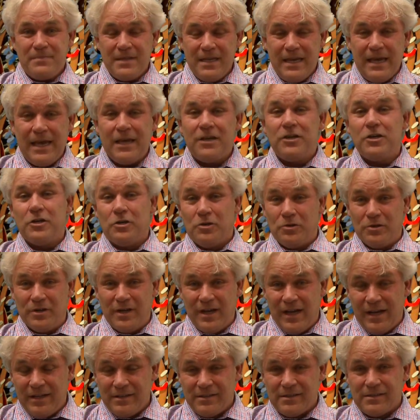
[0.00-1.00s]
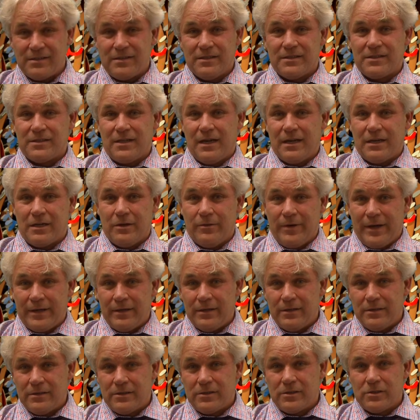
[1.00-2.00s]
ego, as the
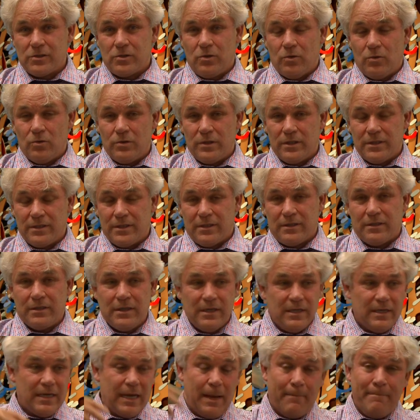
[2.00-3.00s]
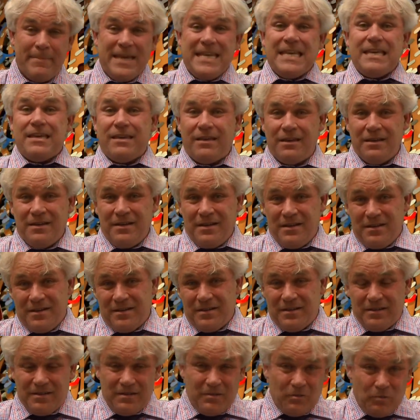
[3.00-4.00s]
psychoanalysts call it, a, a me,
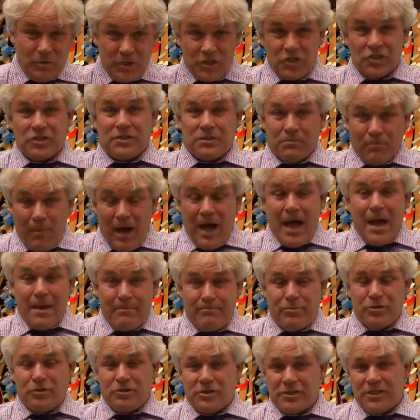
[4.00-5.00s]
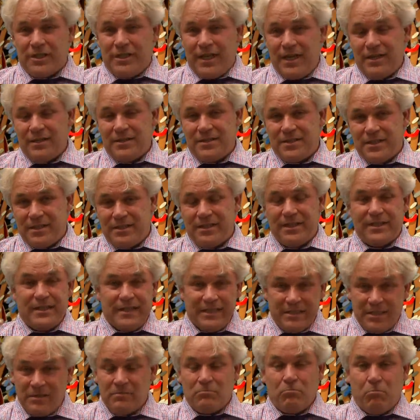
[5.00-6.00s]
uh, which is my personality that
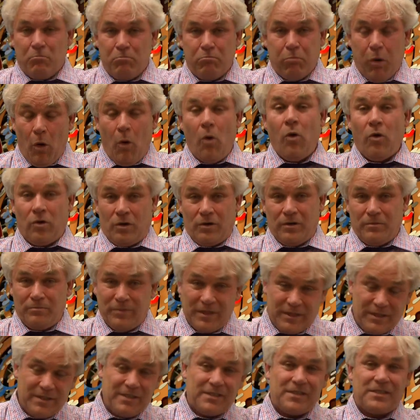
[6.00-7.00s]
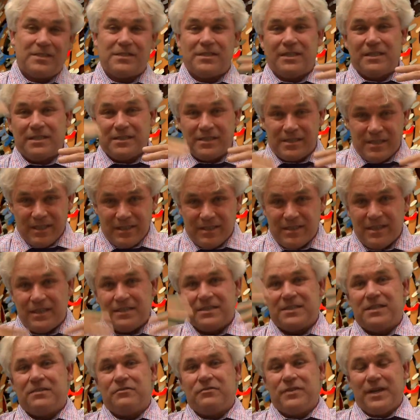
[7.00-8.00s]
isn't born, but it's, it's, it's,
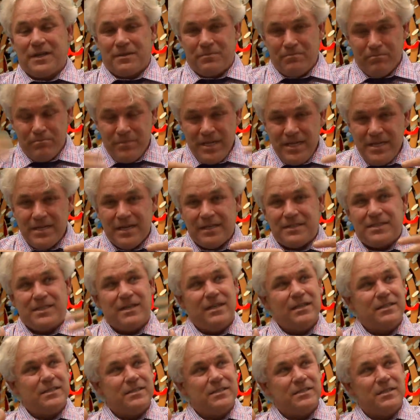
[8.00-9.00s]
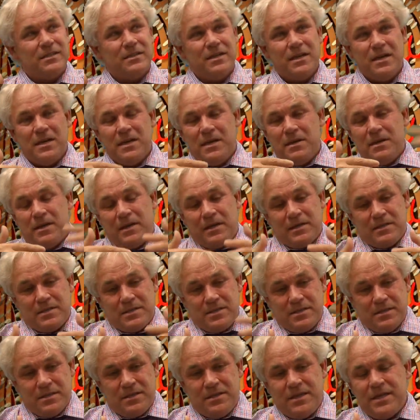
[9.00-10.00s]
it's in fact me, it's, it's, the, it's
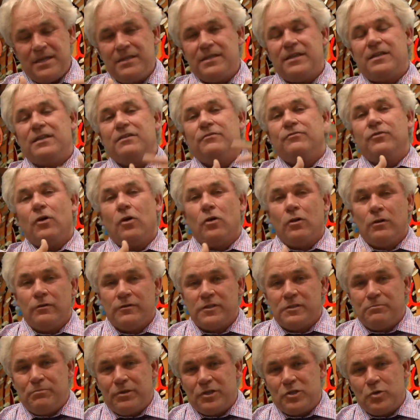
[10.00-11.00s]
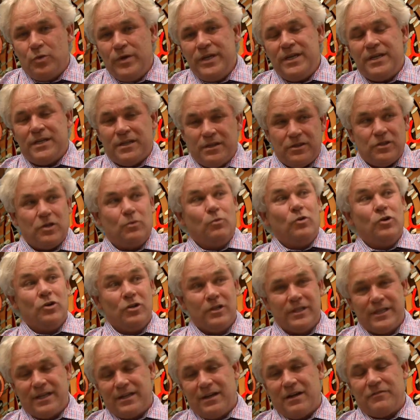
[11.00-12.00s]
the thing that evolves between the world
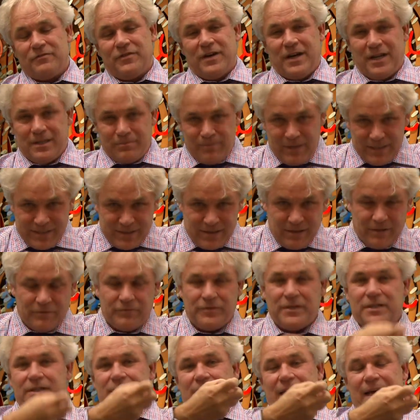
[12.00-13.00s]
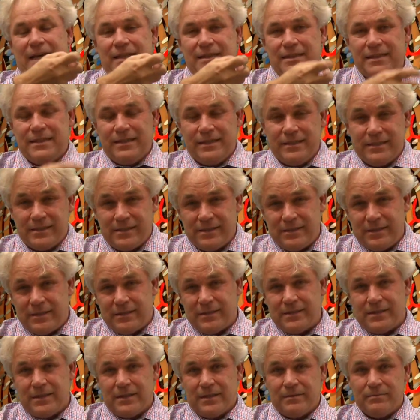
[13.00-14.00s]
that I find myself in and the instincts
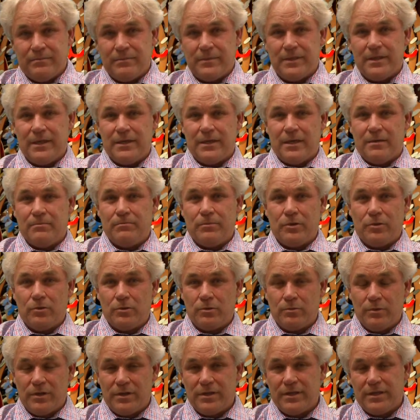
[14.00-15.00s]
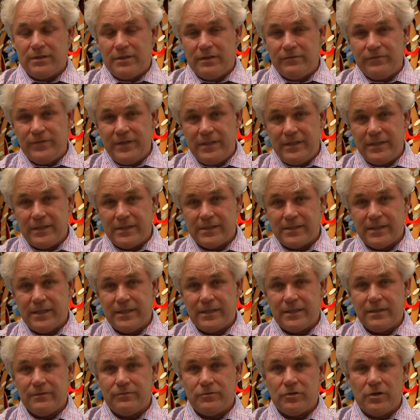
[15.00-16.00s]
that I'm, that I'm born with and the feelings they
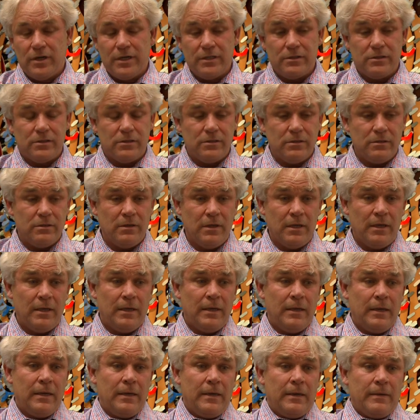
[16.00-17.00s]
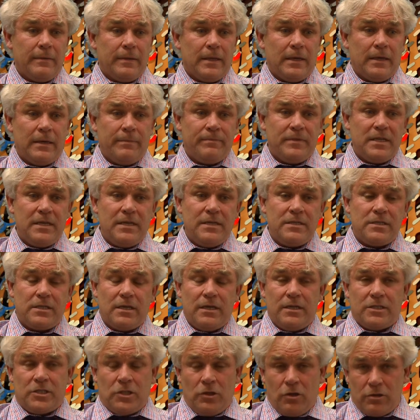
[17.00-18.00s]
give rise to. Um, is
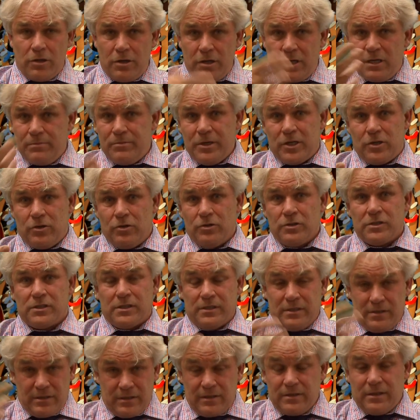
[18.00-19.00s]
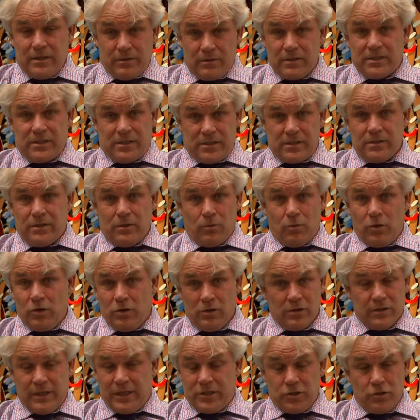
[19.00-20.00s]
it's not only because the, the
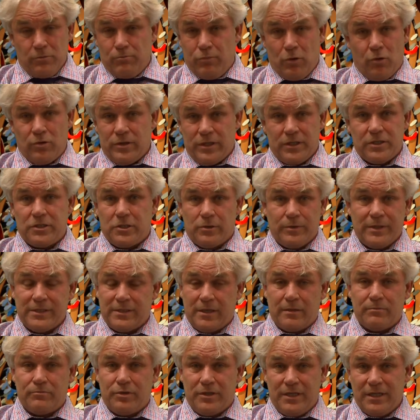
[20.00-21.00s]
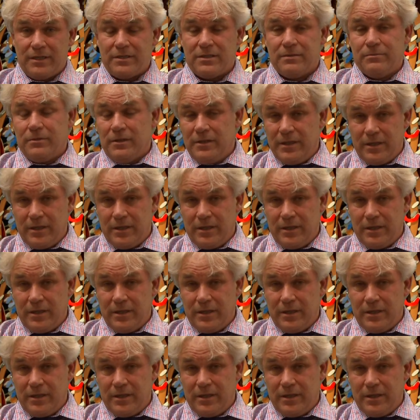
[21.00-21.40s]
world that you're born into is unpredictable